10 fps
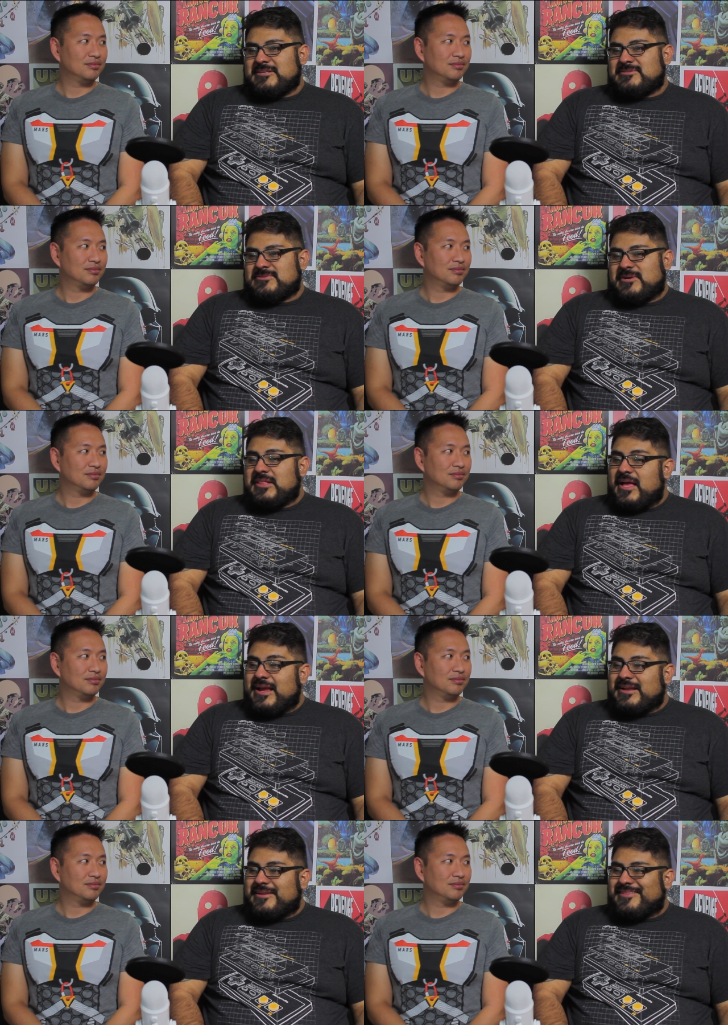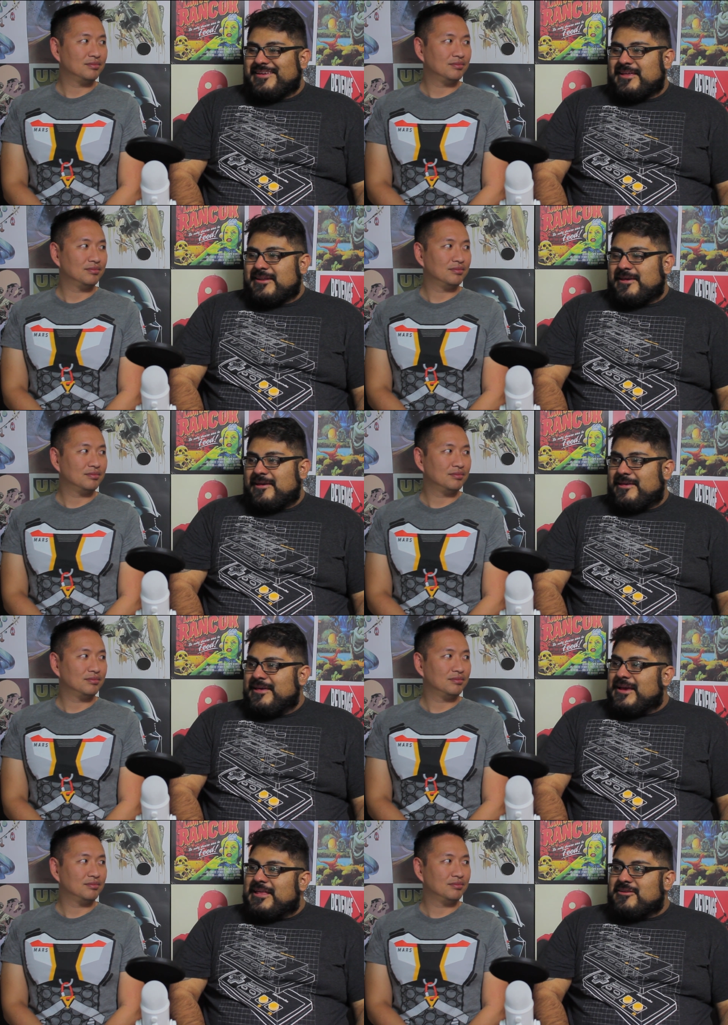Speaker 1: storyline. And then uh,
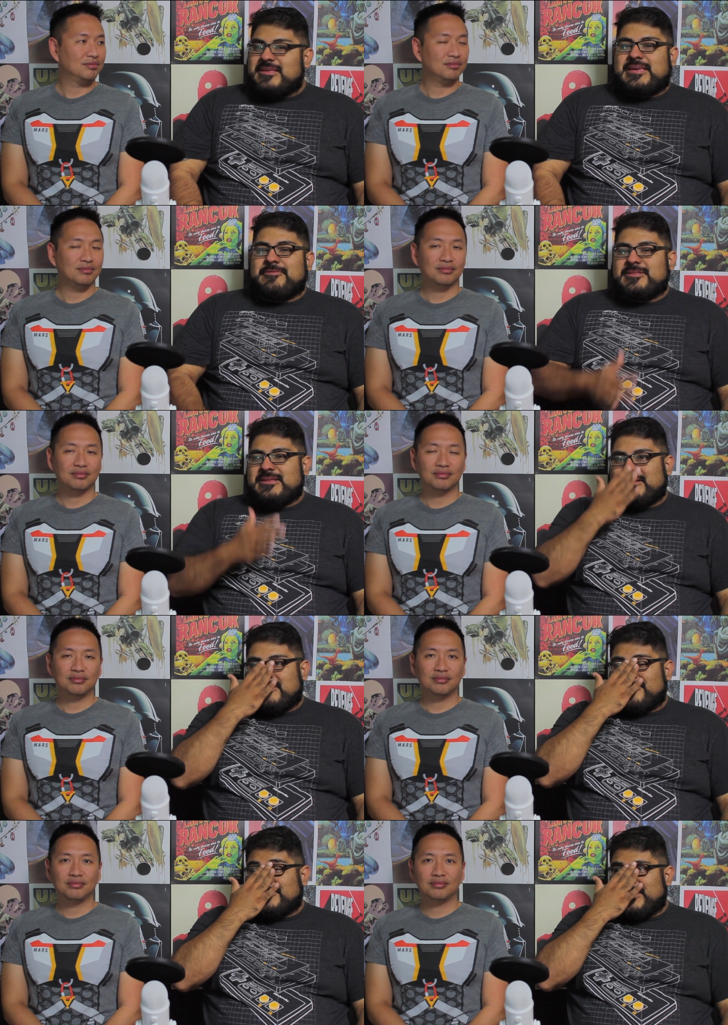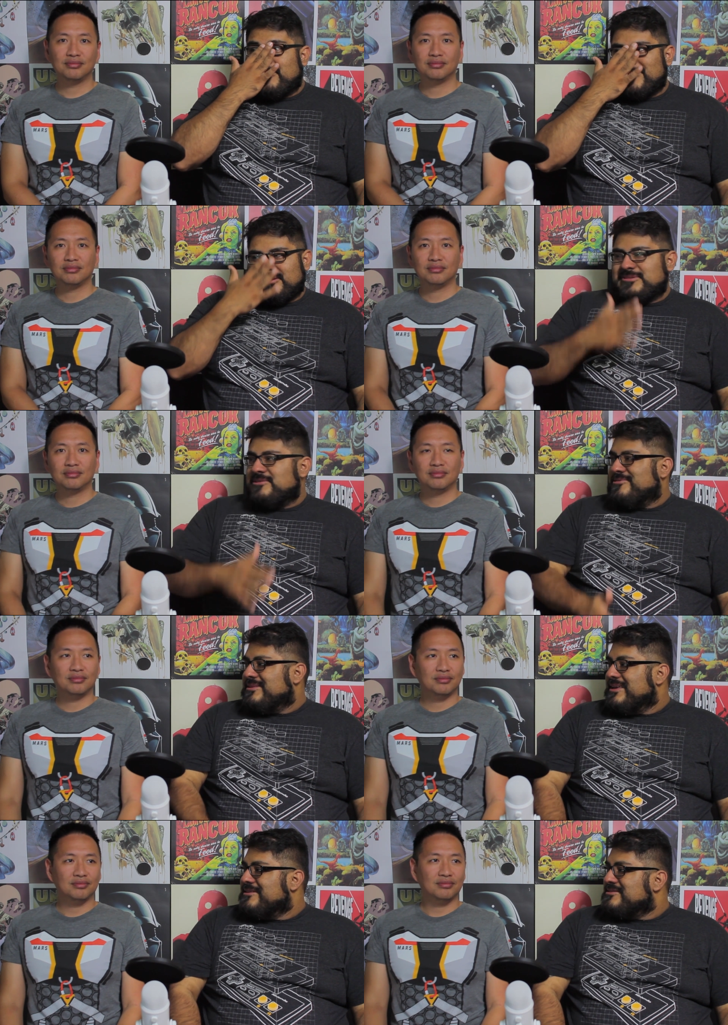it looked like he really didn't understand what he was
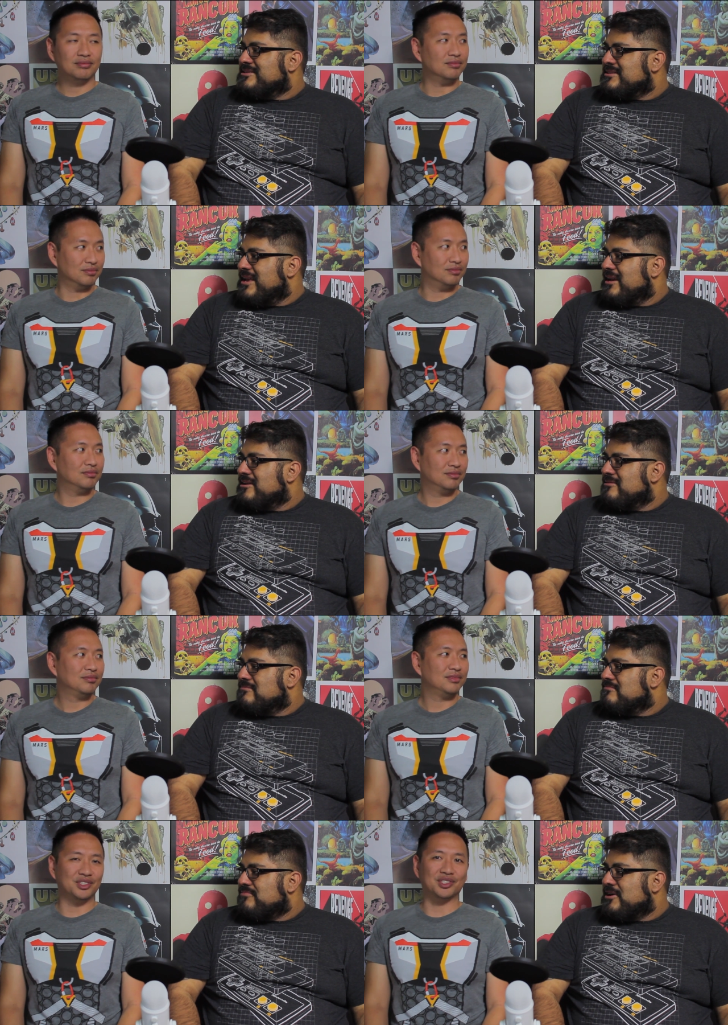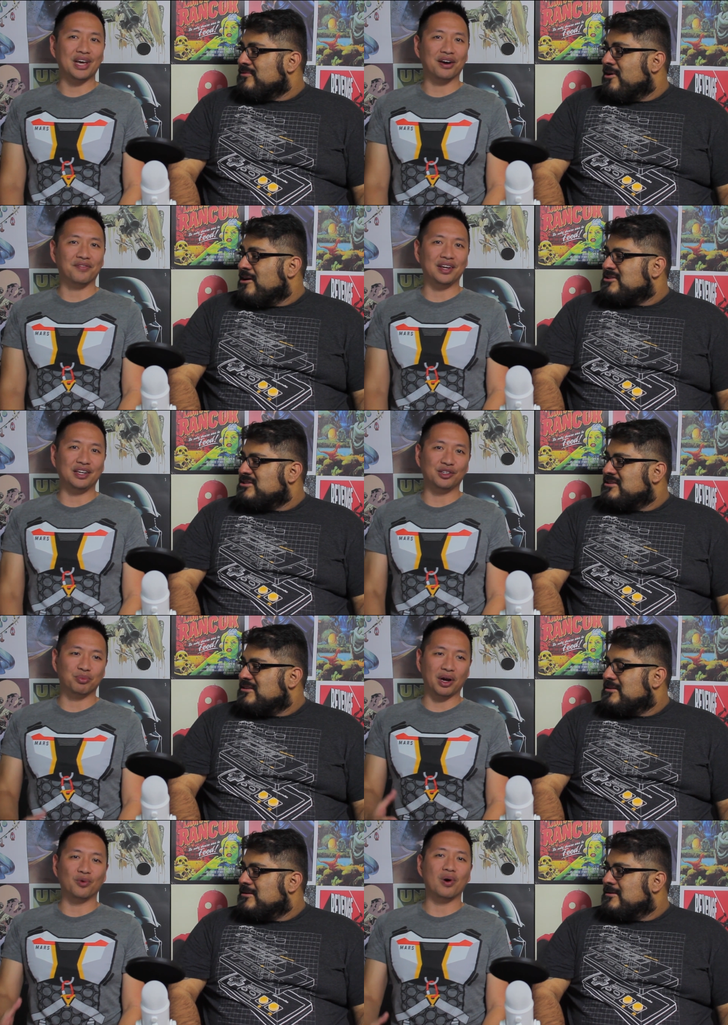doing. Like he's just mm -hmm. like he's just out of it. He's
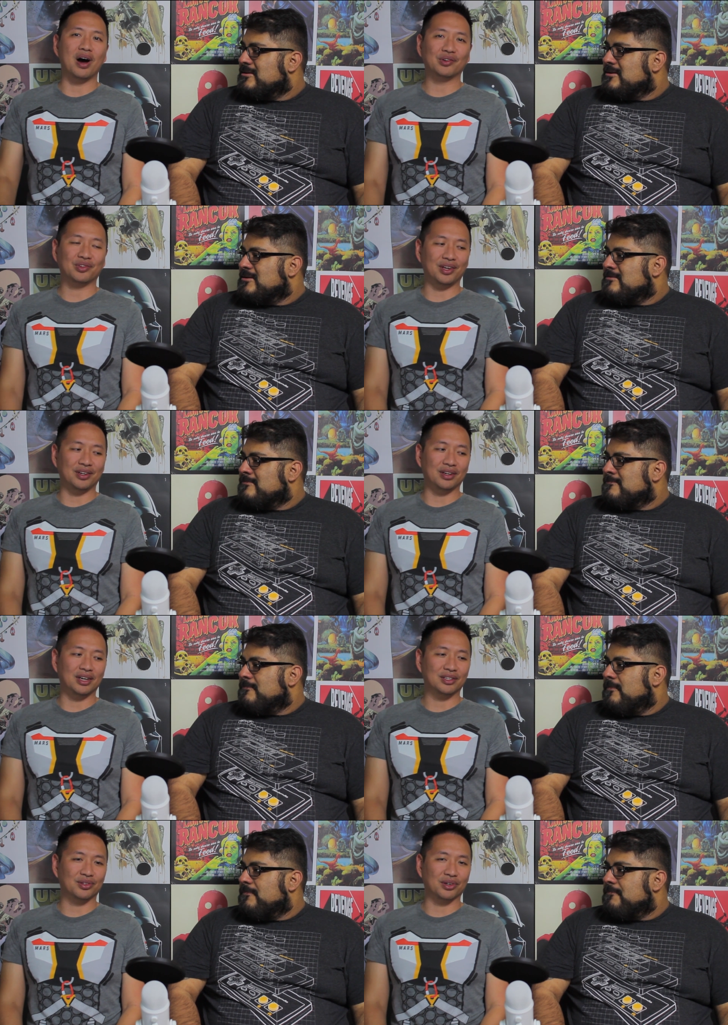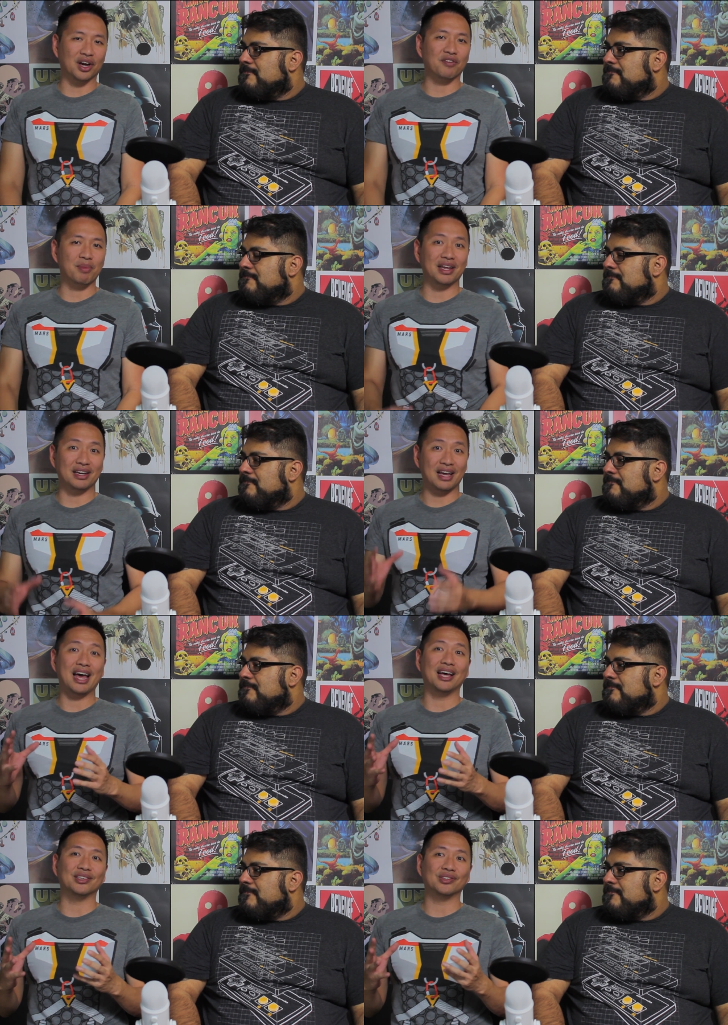
Speaker 2: brainwashed, and uh, so the government
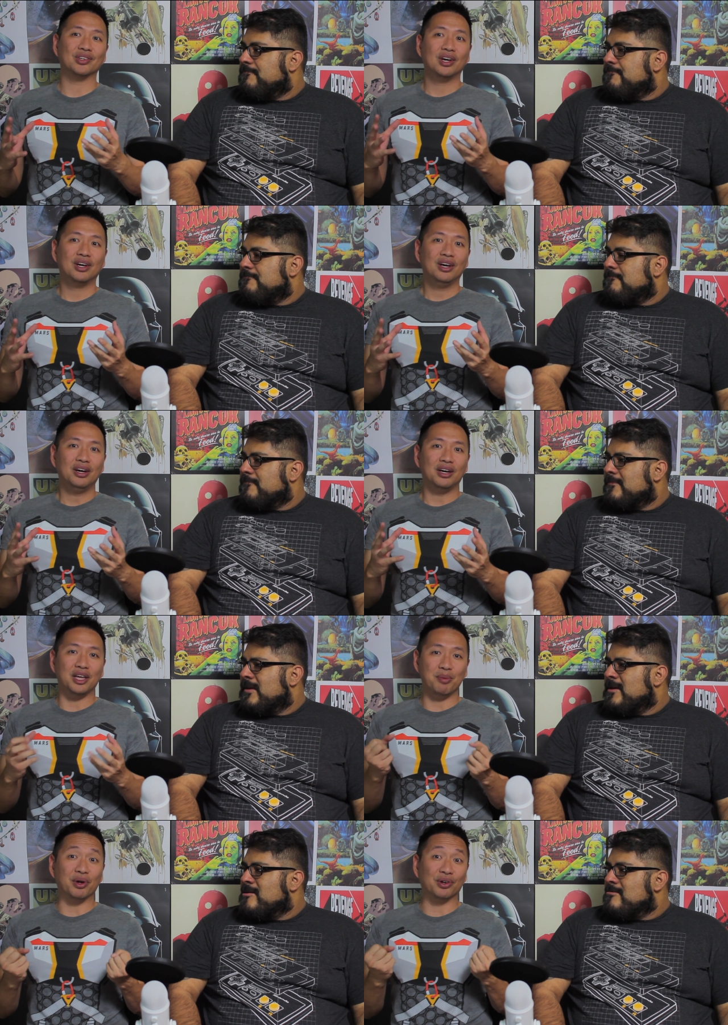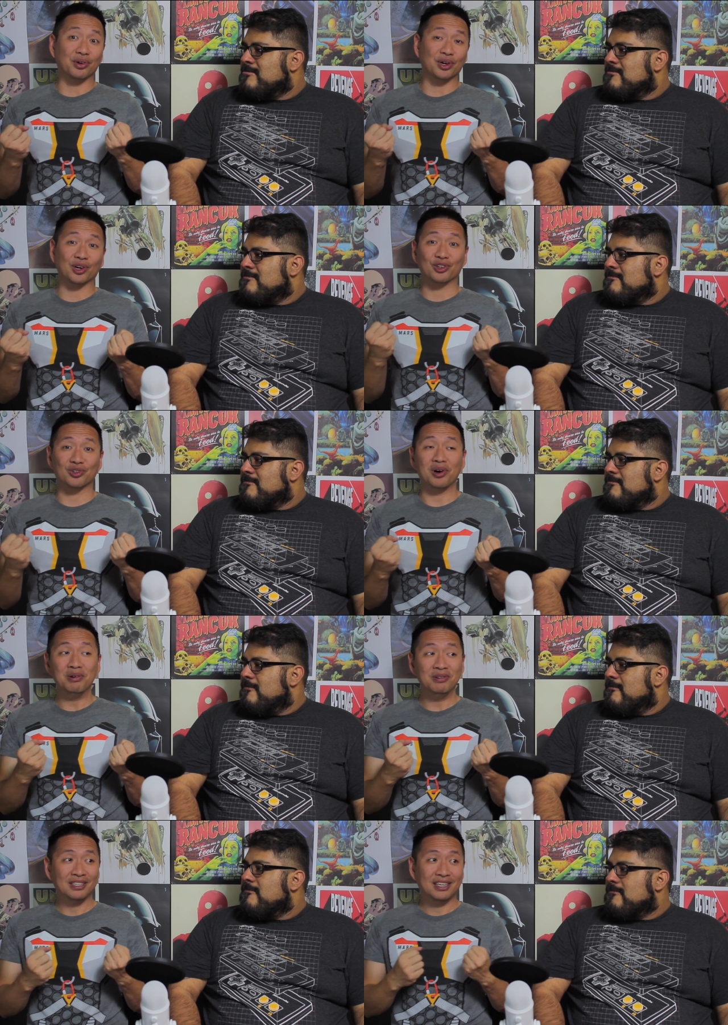has uh, him under their
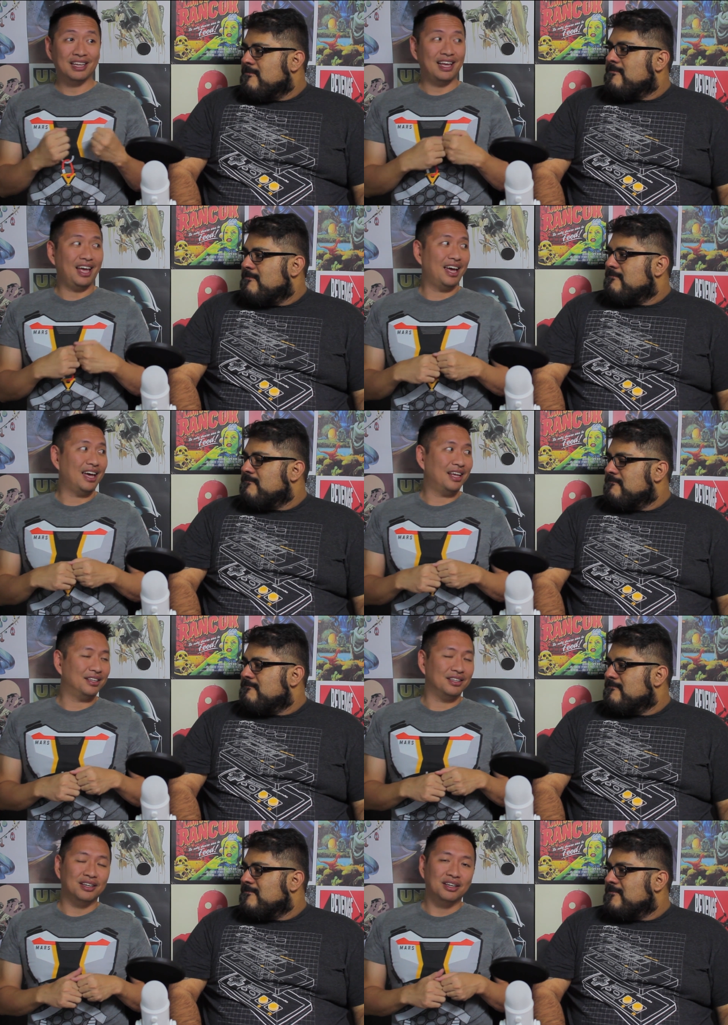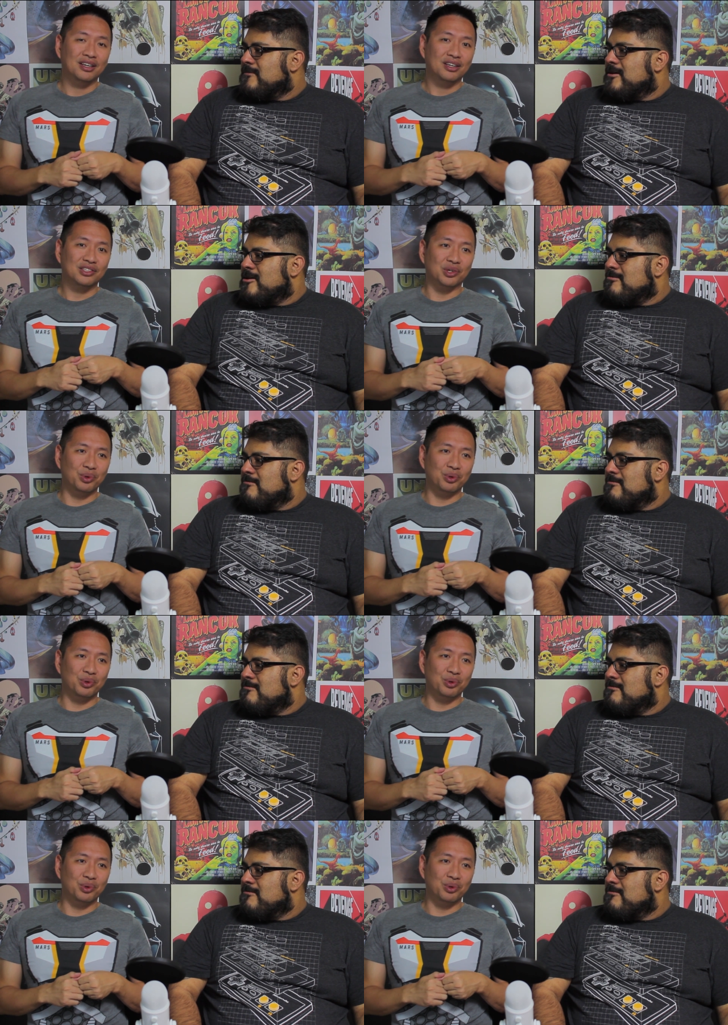control. And so